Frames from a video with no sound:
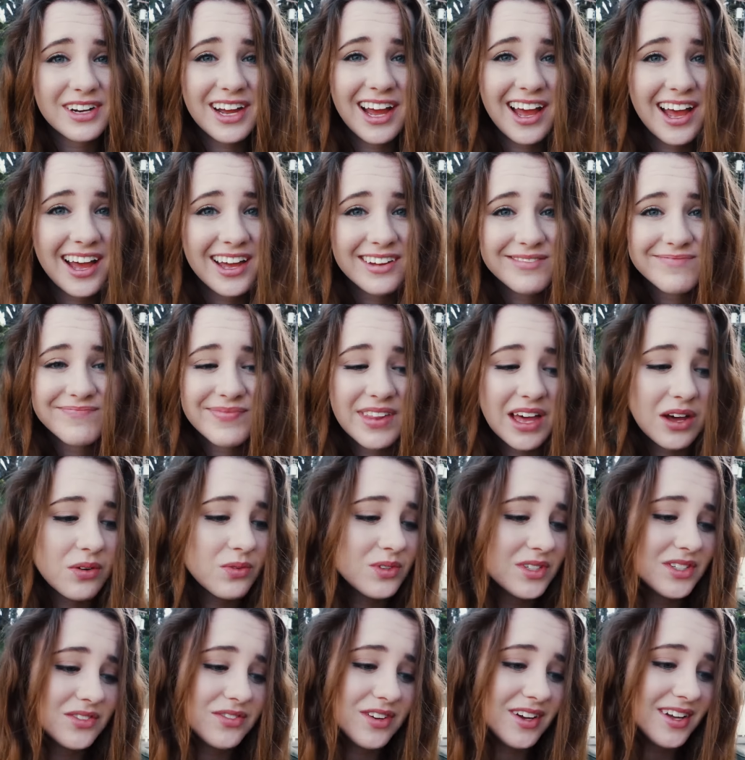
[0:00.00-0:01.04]
guy. That
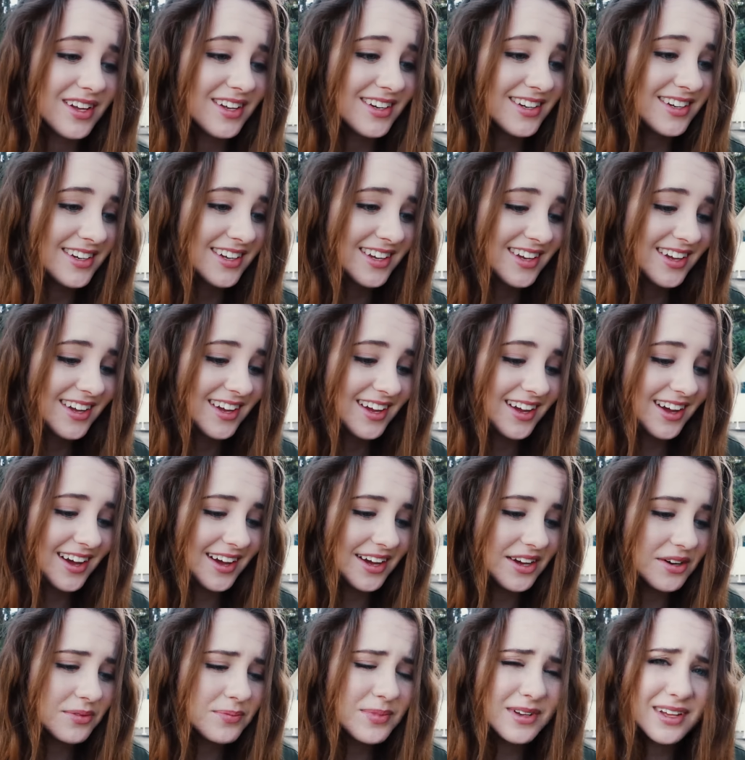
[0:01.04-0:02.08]
was fun.
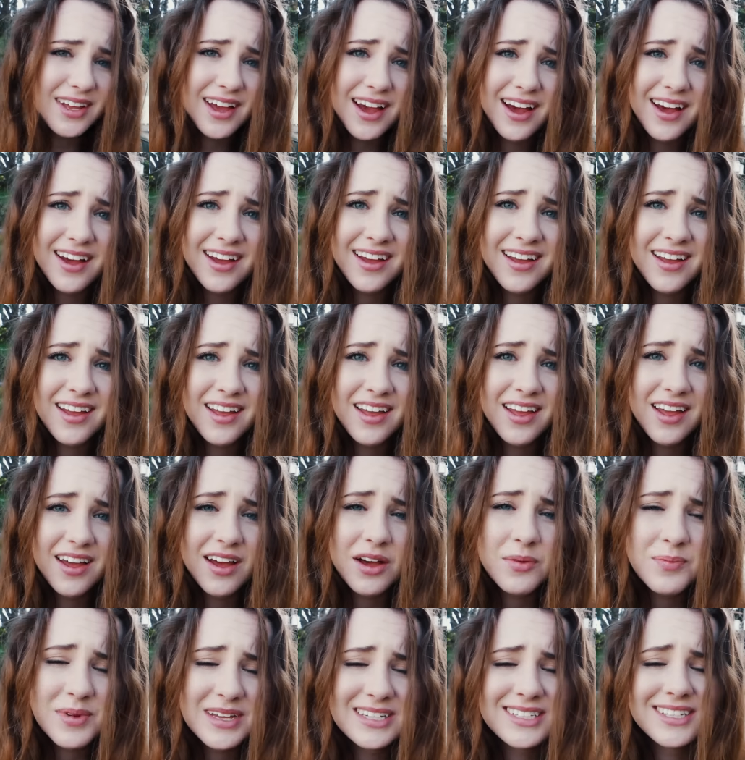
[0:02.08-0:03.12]
Um, but yeah,
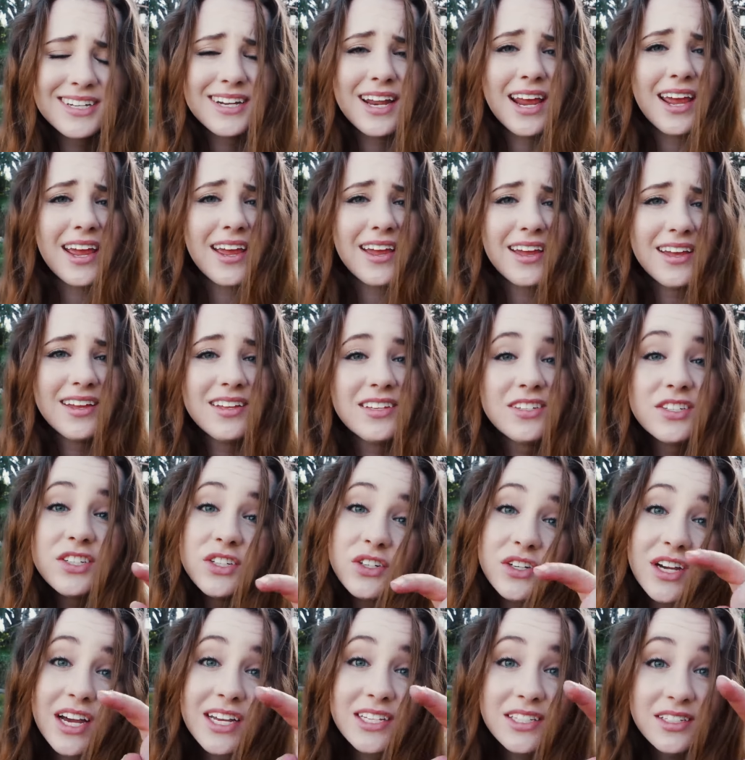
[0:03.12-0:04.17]
amazing day.
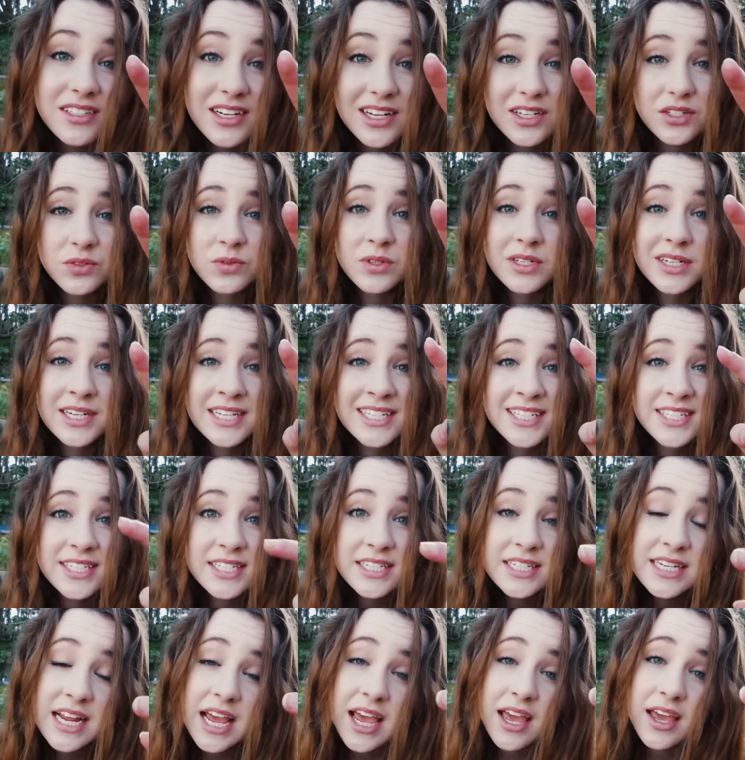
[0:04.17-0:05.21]
See you guys the next one.
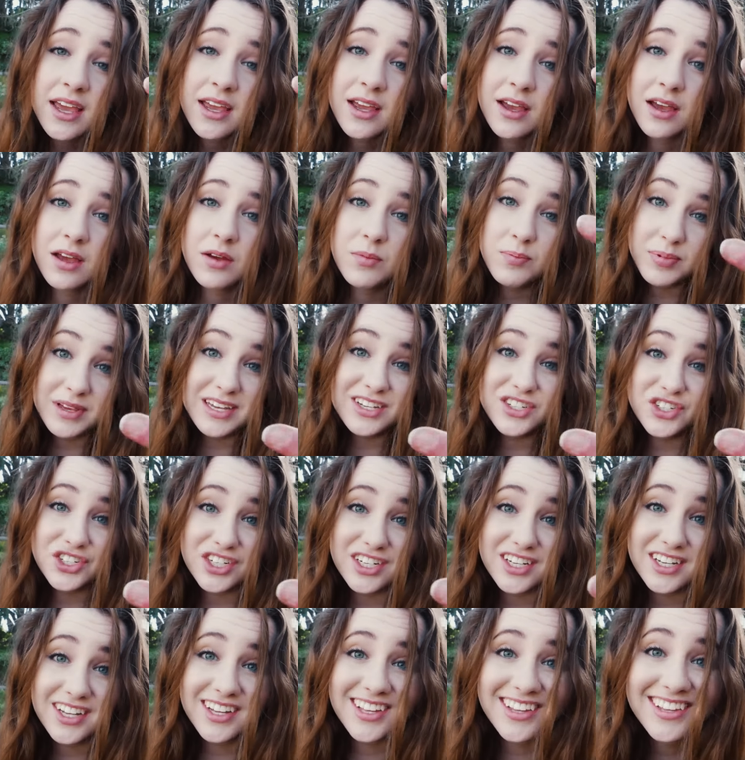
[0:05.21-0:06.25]
Stay
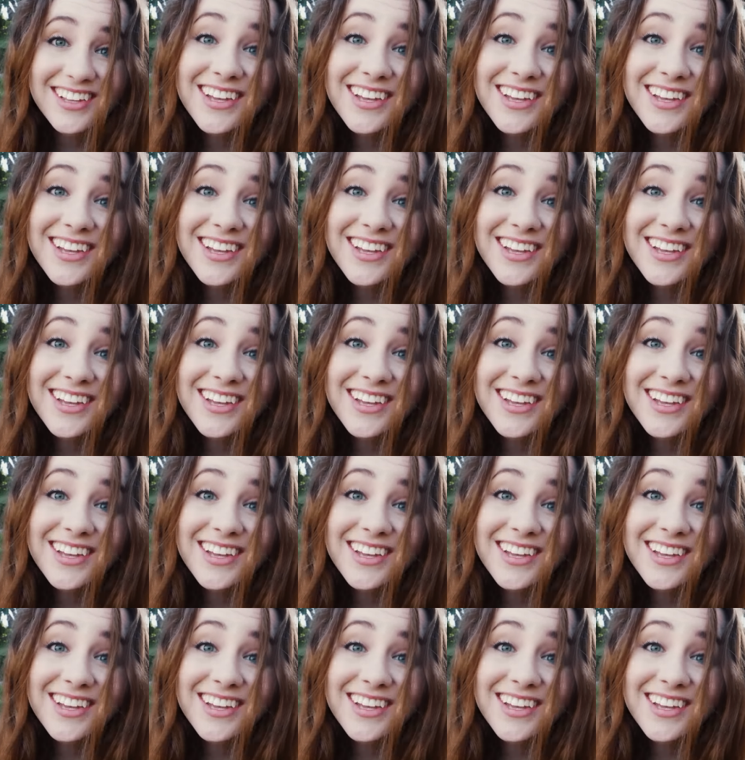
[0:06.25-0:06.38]
peachy.